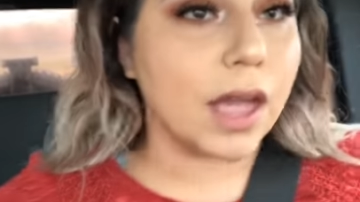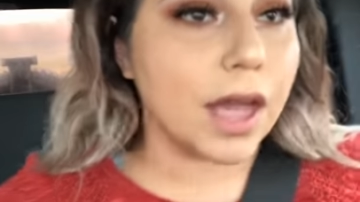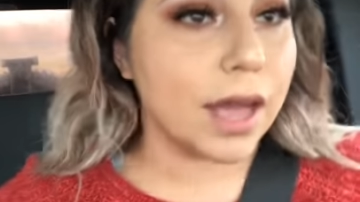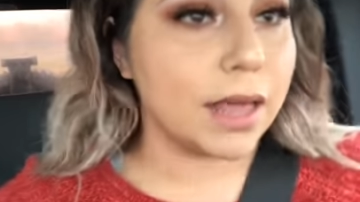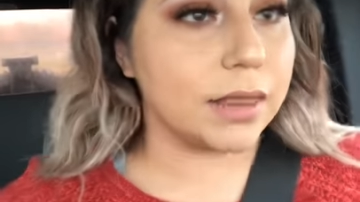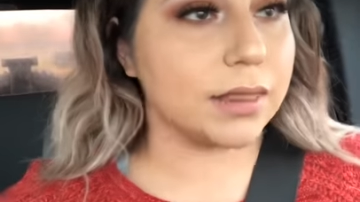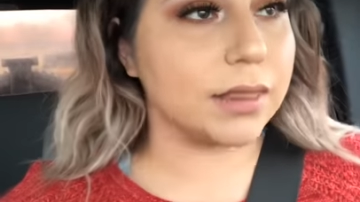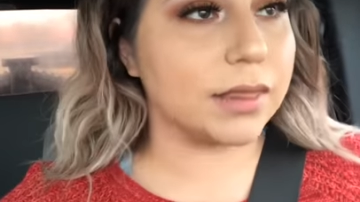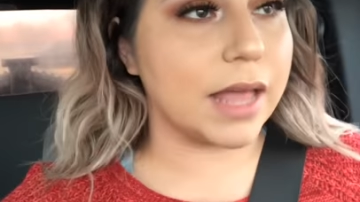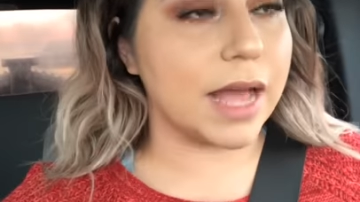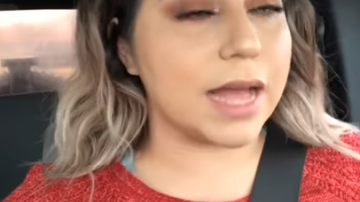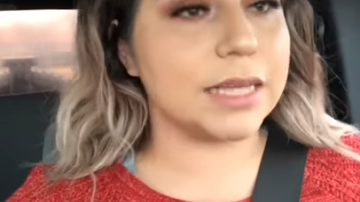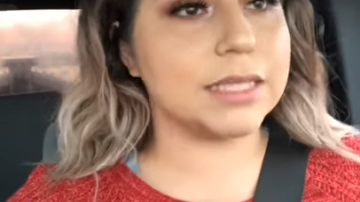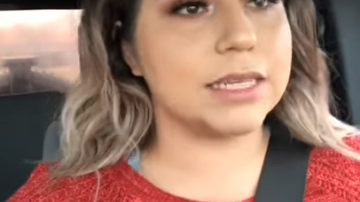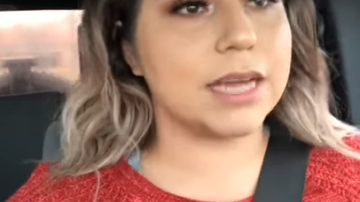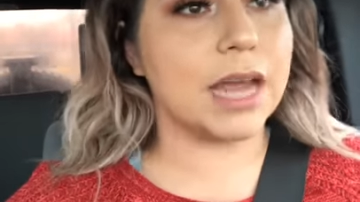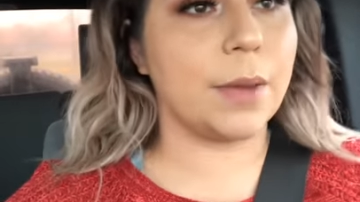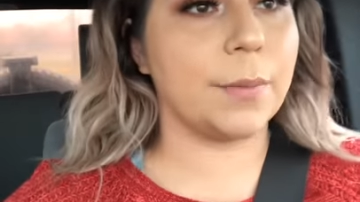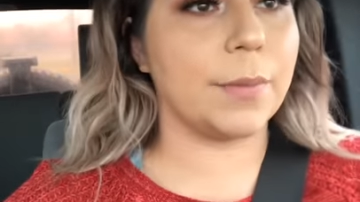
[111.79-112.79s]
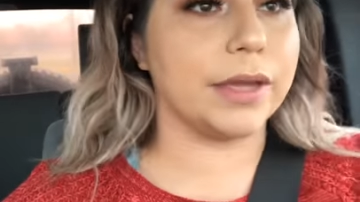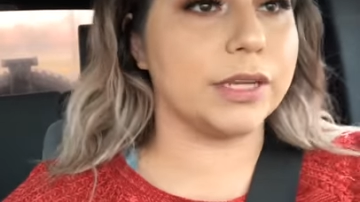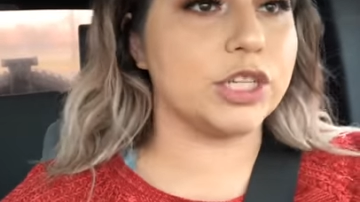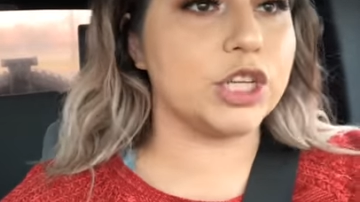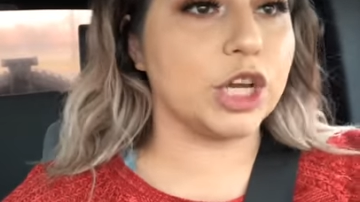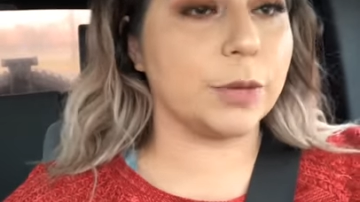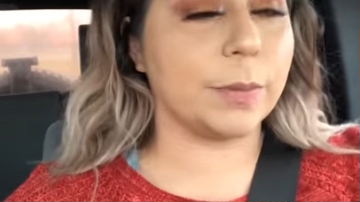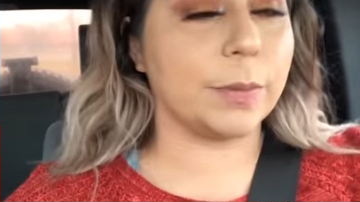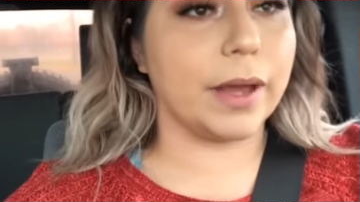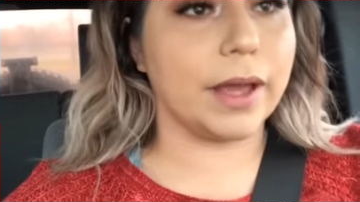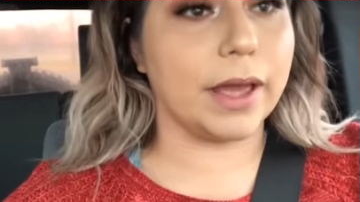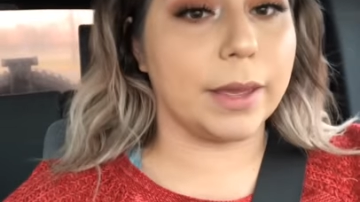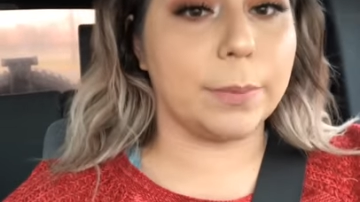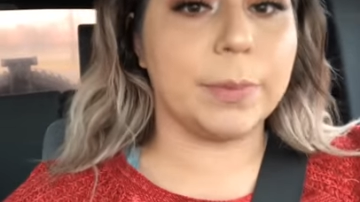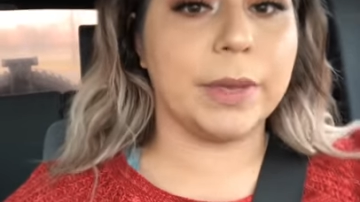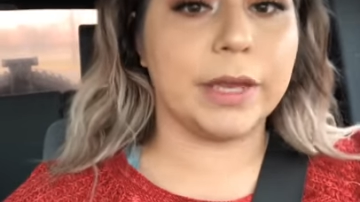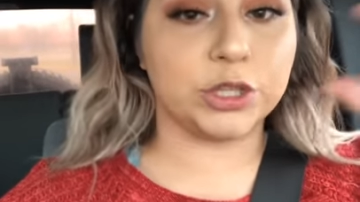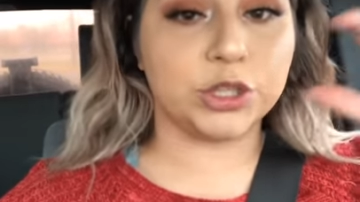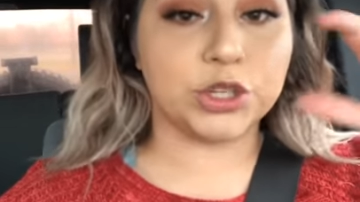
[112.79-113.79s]
and last time I took my
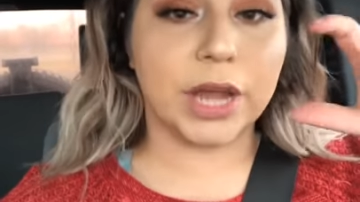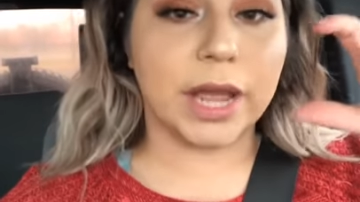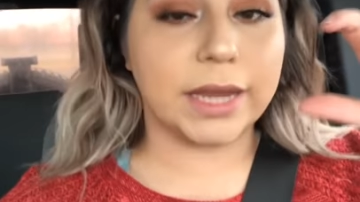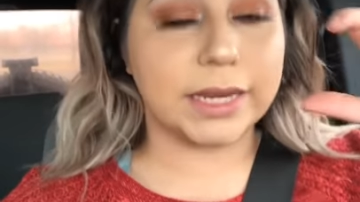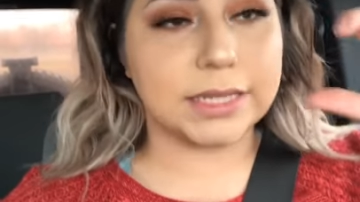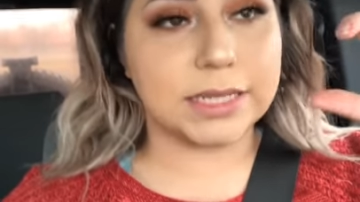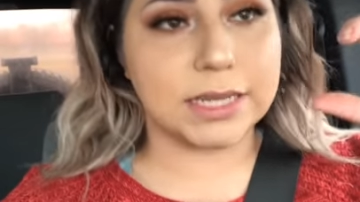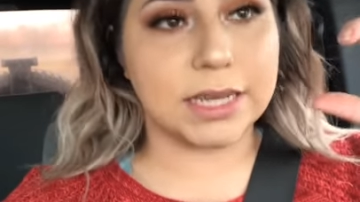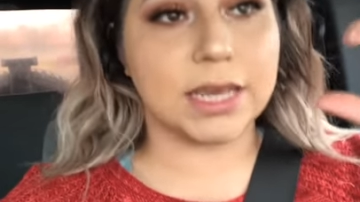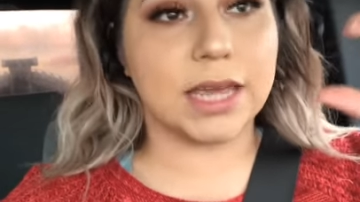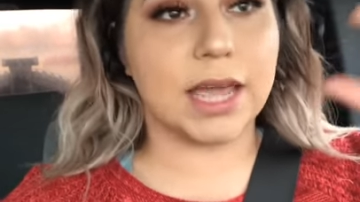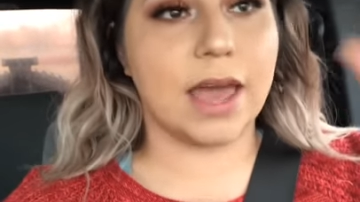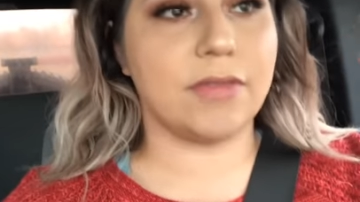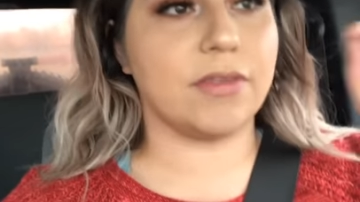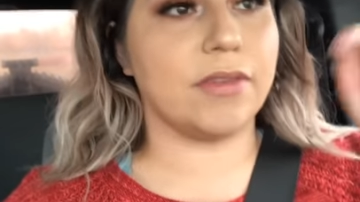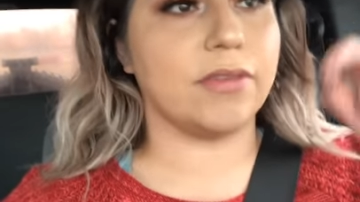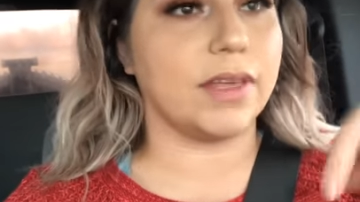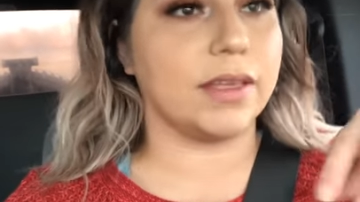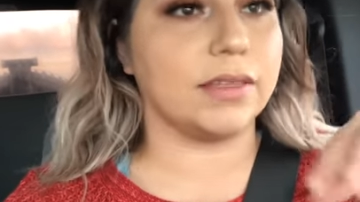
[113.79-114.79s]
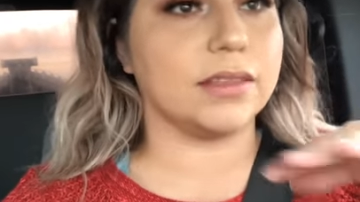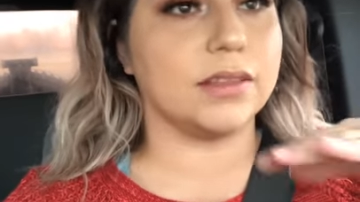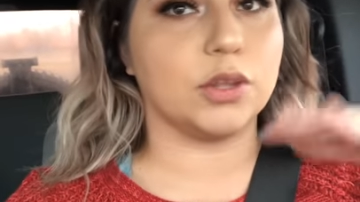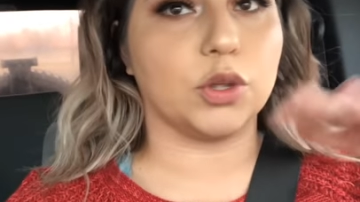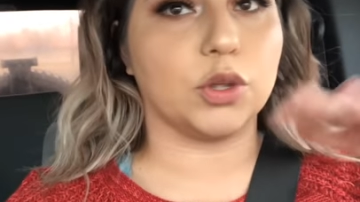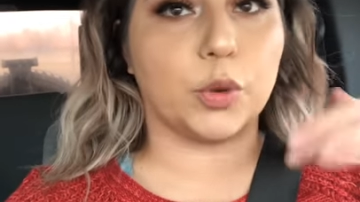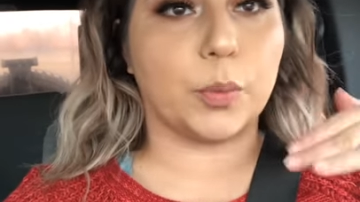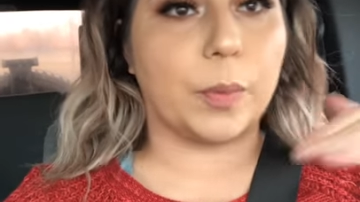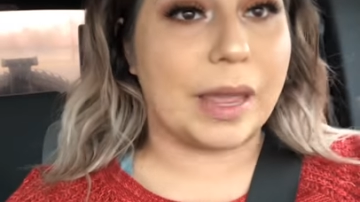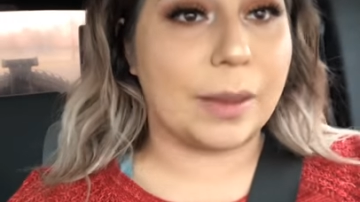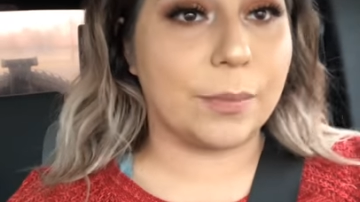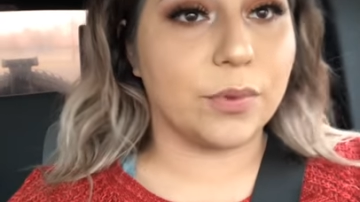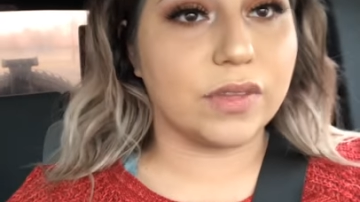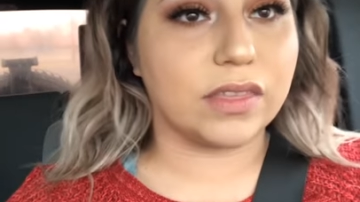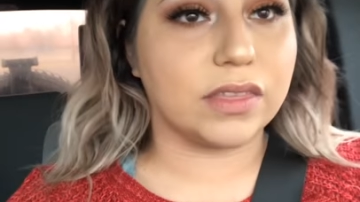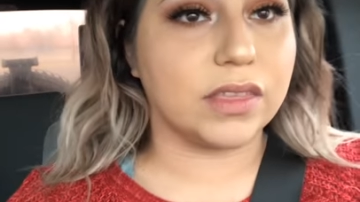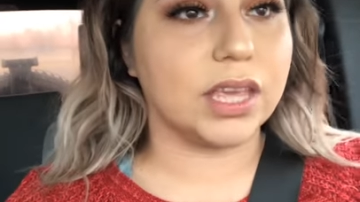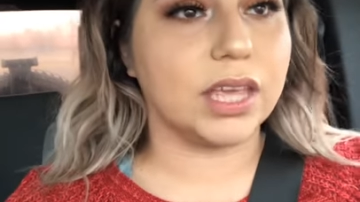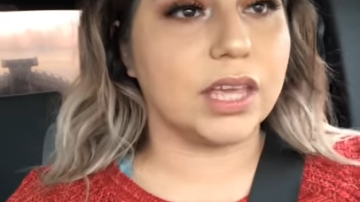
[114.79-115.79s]
picture ID and then like the little paper
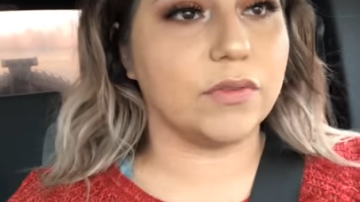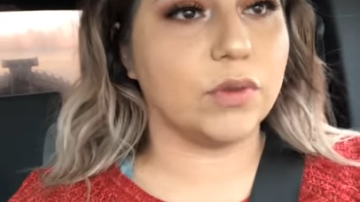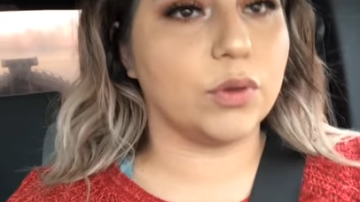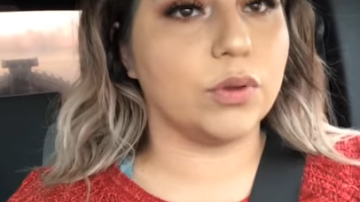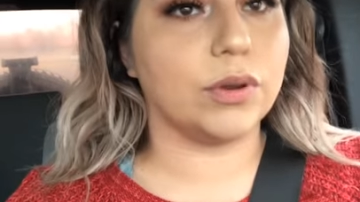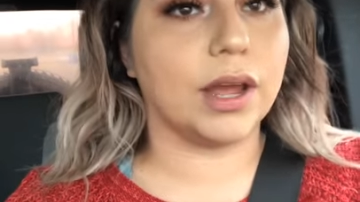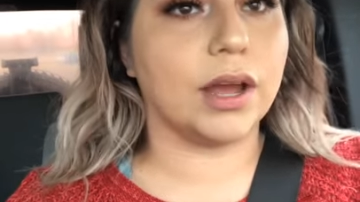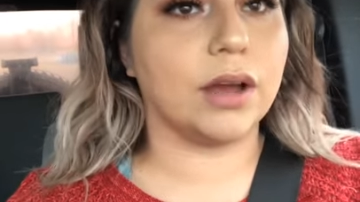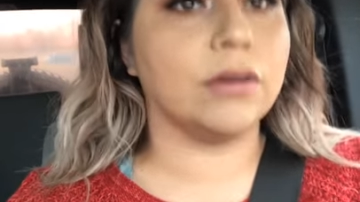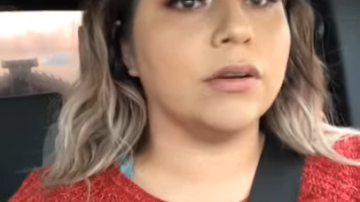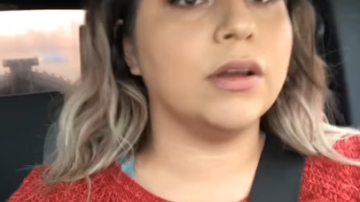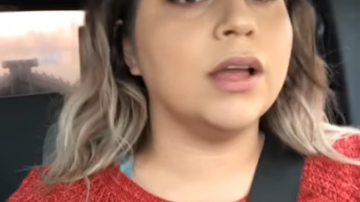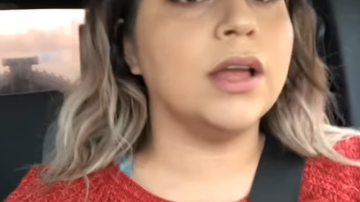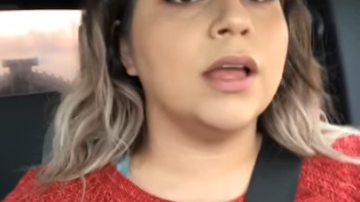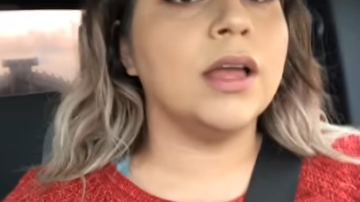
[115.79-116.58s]
that they give you now,